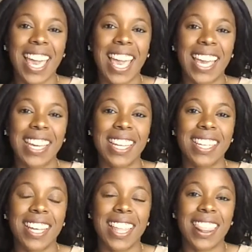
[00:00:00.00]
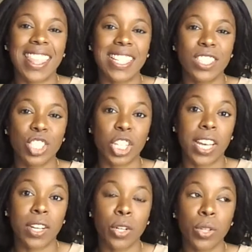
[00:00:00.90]
and this
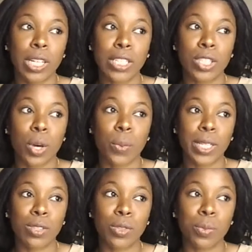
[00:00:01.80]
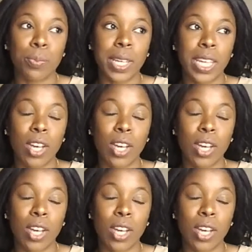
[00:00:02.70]
channel is going to be